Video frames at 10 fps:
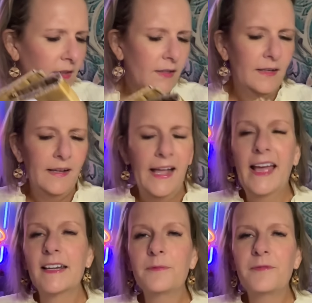And it
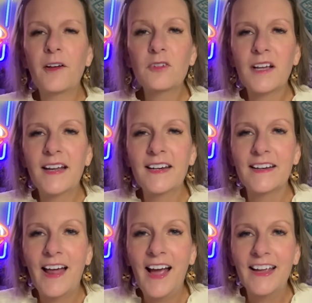felt kind of
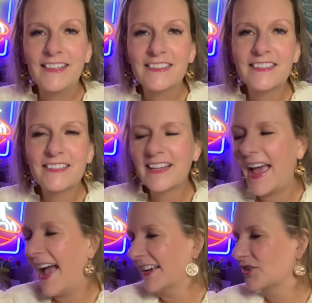nice,
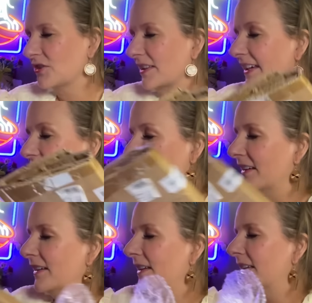actually.
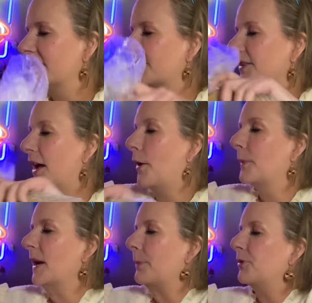So now I'm going to
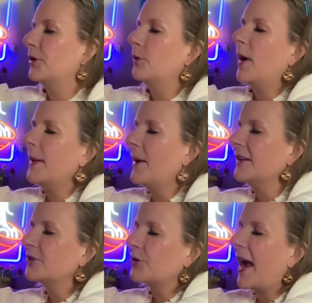put away my
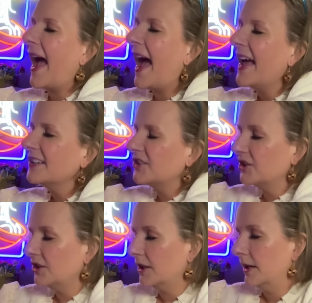trash.
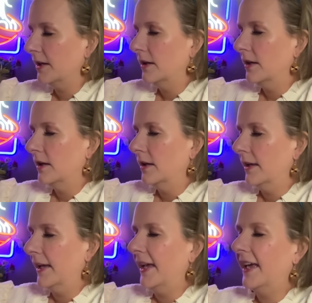
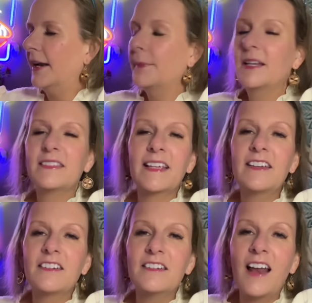And I'm going to say good
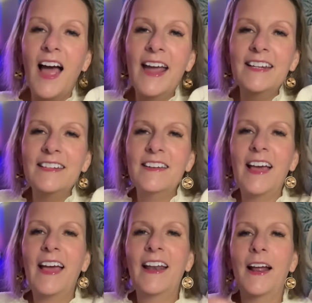night. And
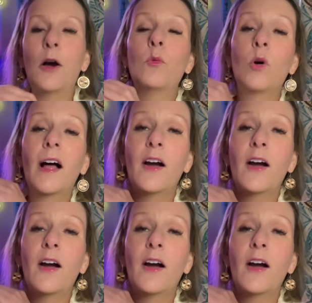I, well, I hope